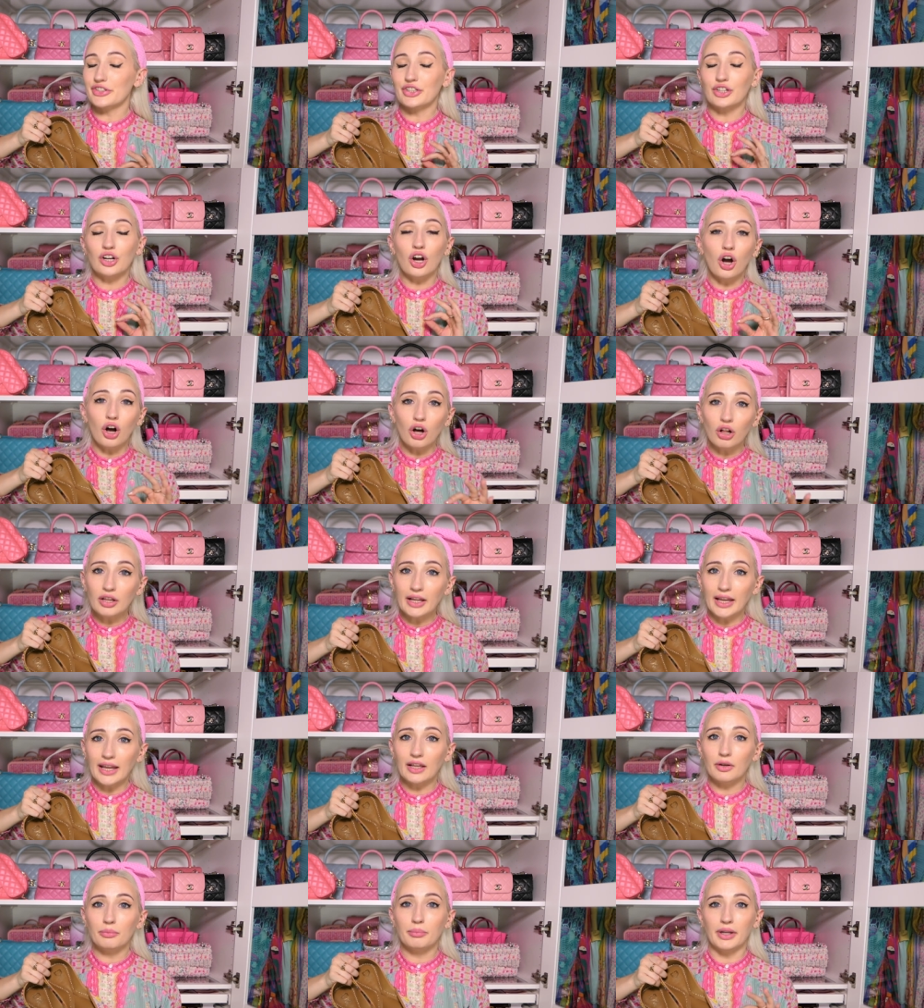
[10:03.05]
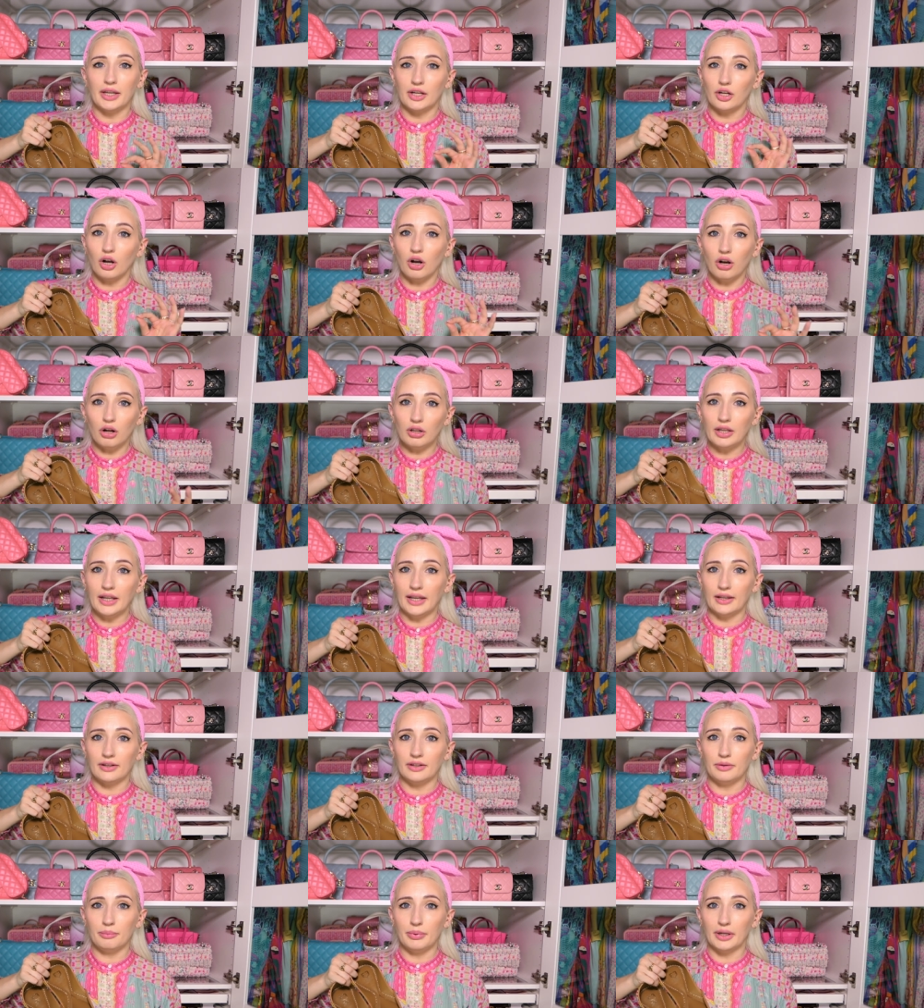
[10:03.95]
They're all handmade, all
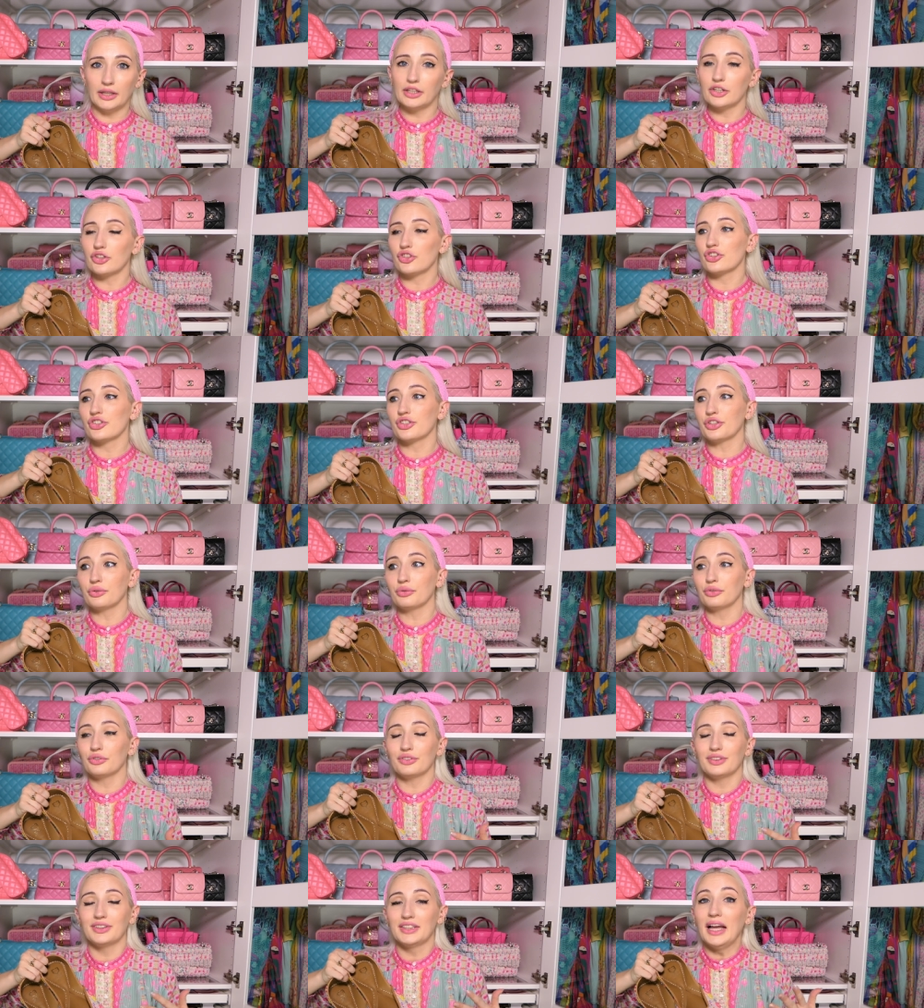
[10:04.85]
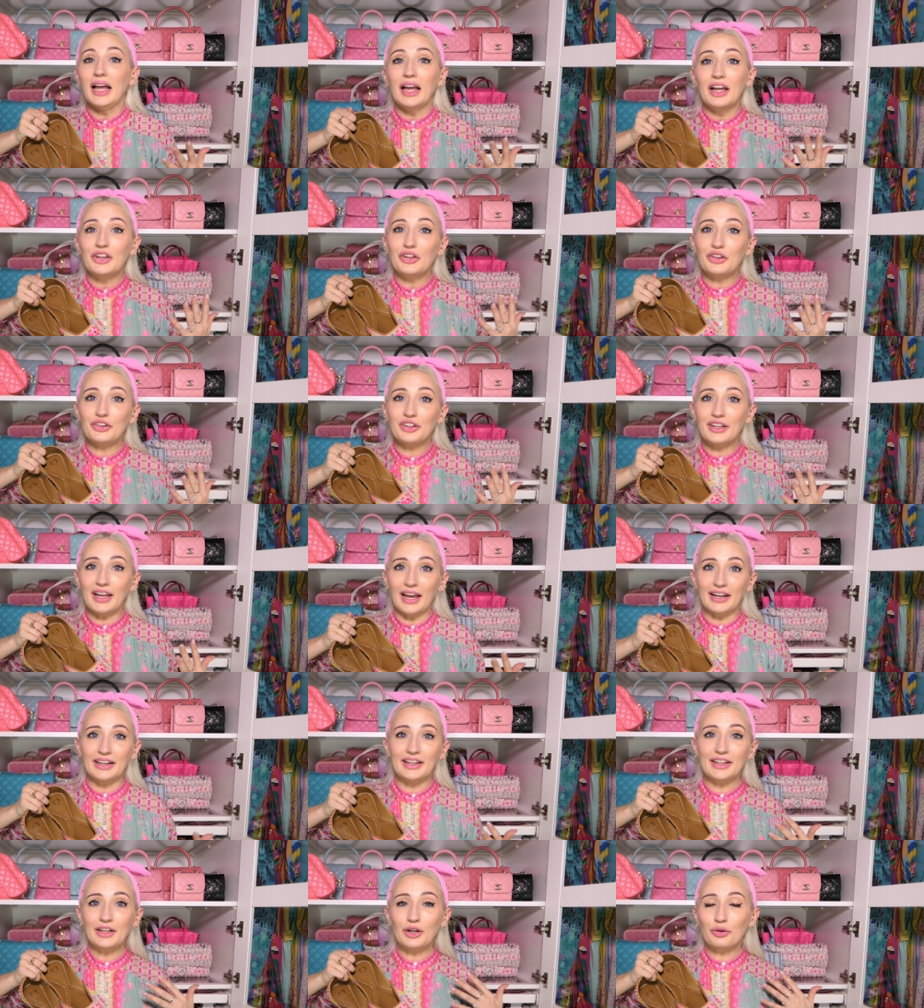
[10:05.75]
hand embellished, so you're
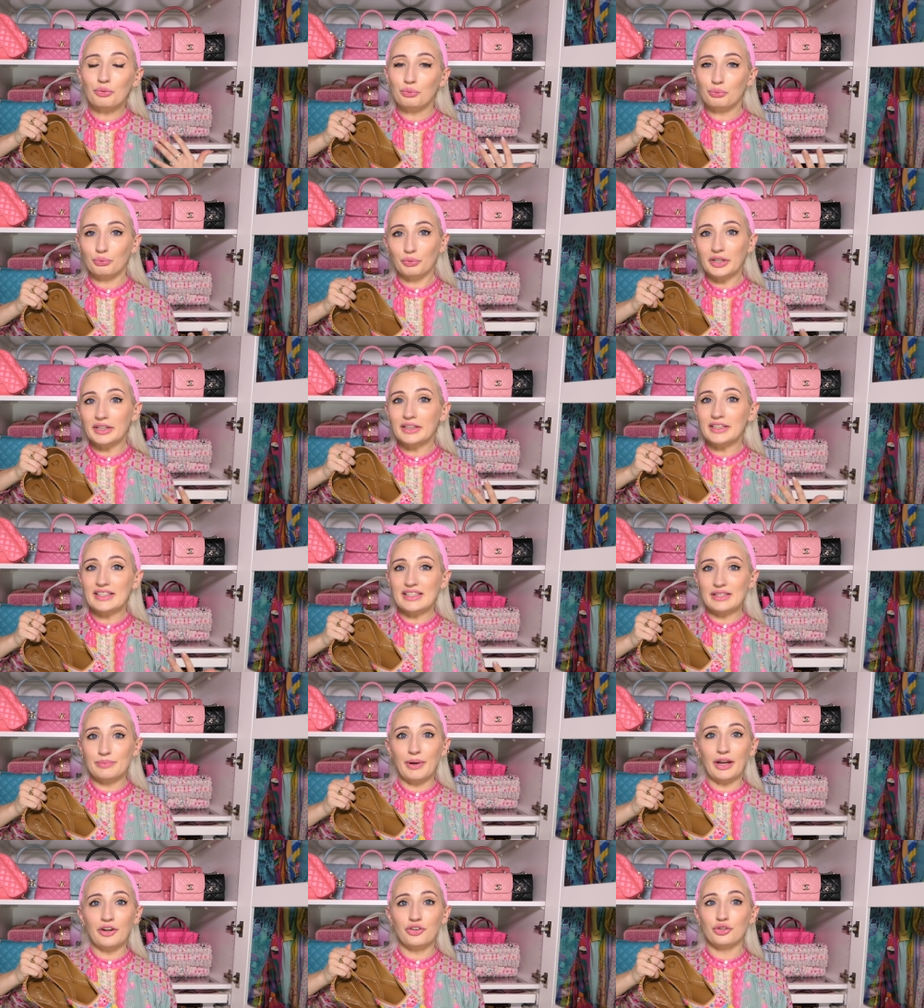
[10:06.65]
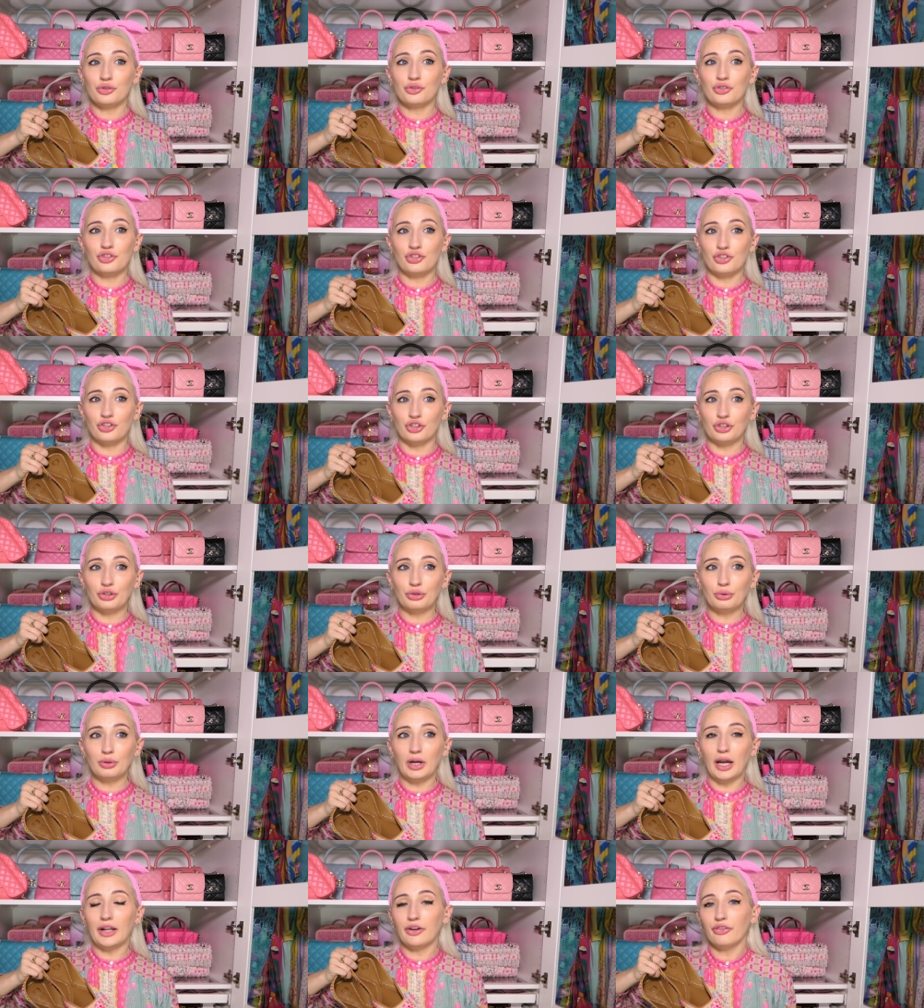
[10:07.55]
getting a really special
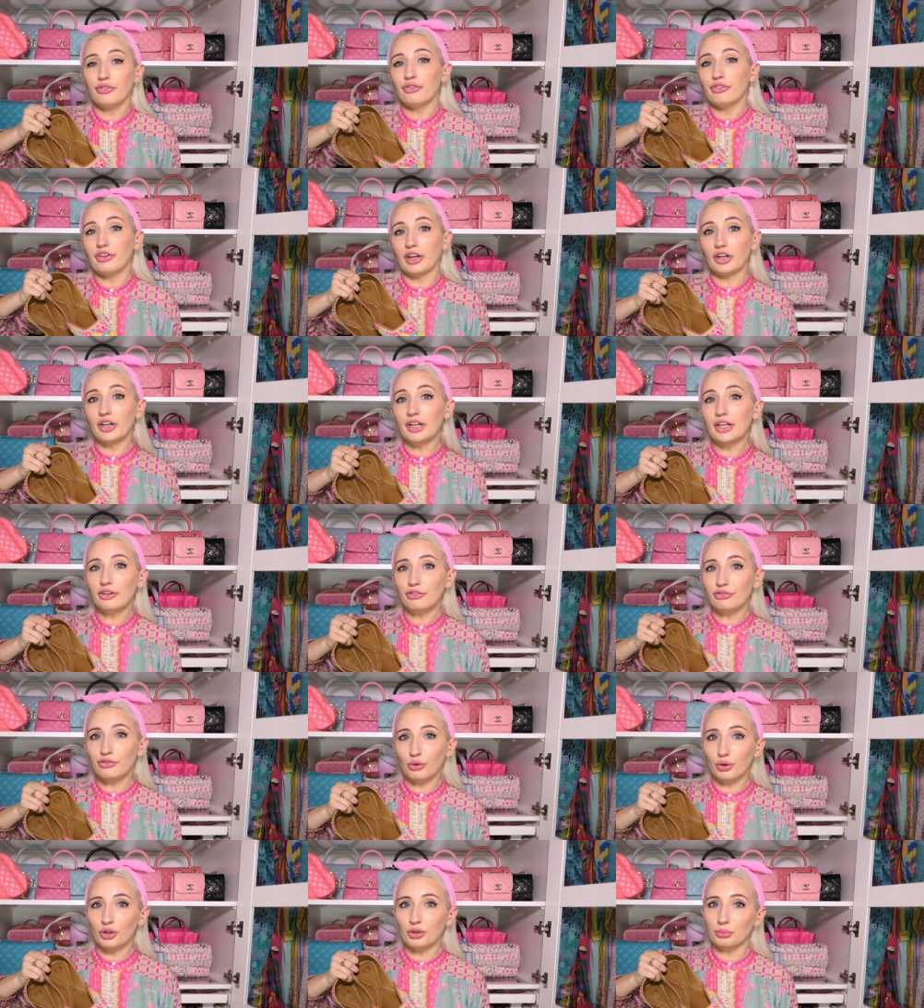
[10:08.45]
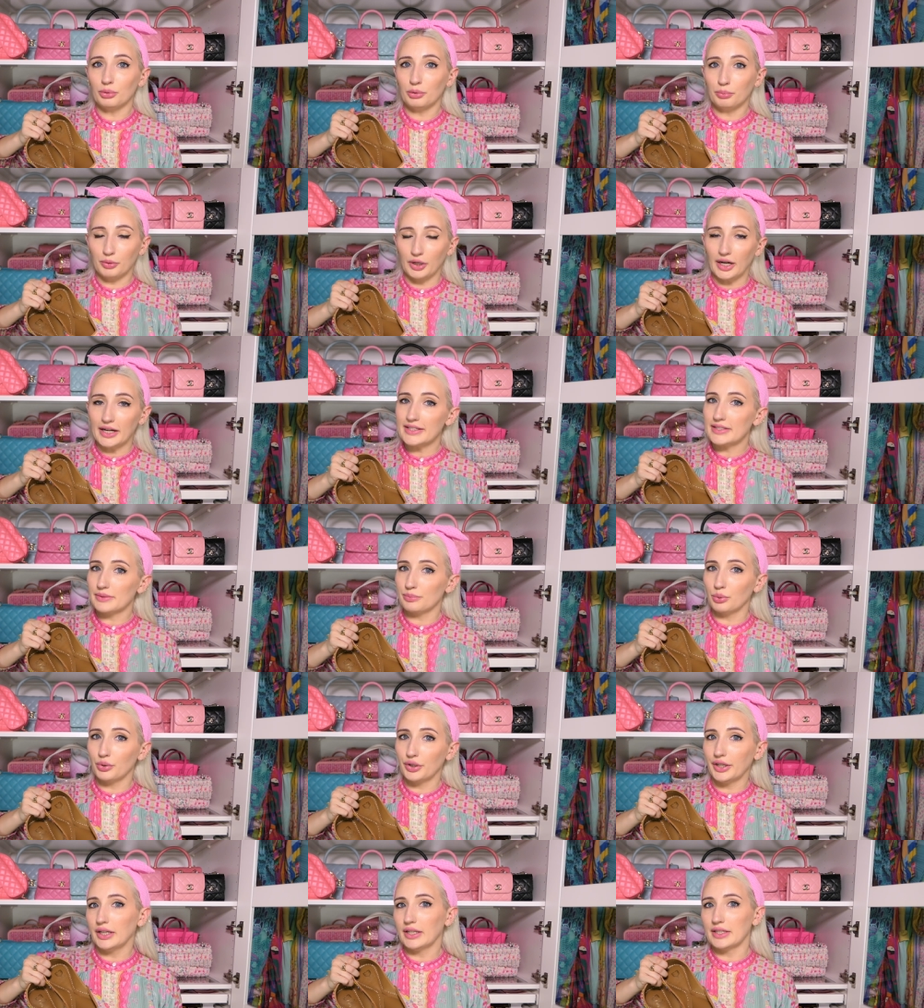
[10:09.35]
shoe at a very affordable price
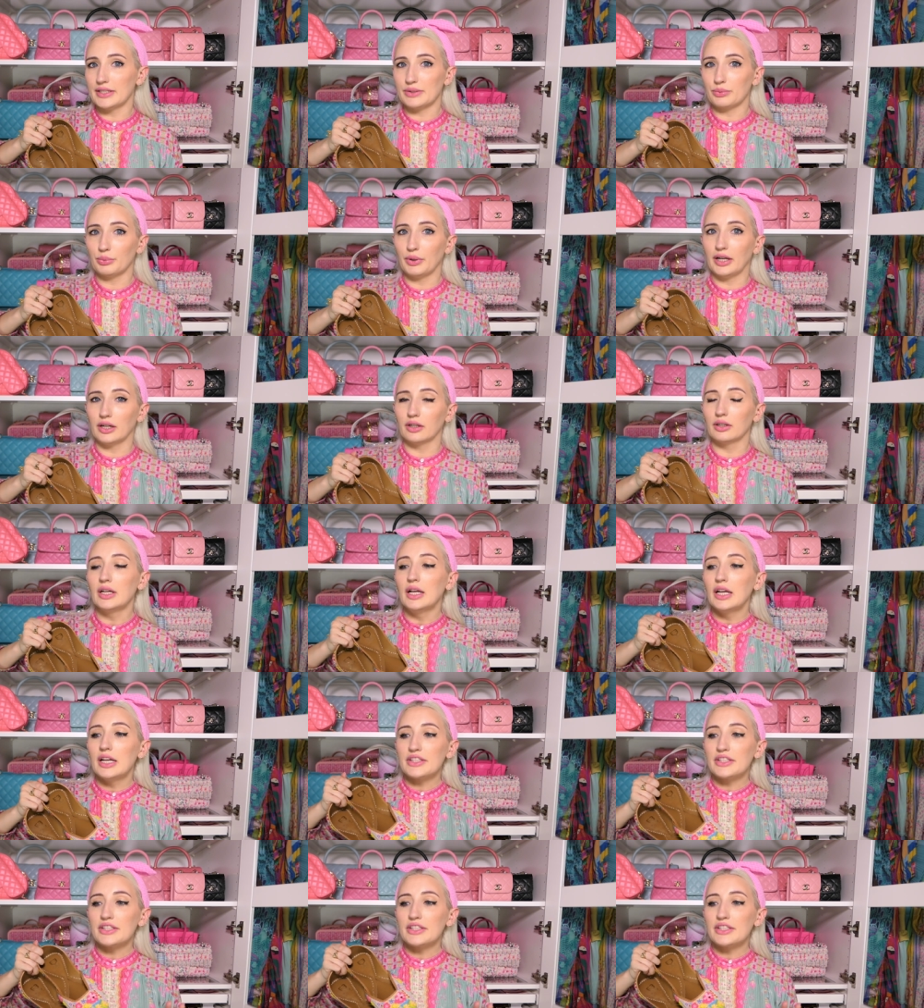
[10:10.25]
point as well.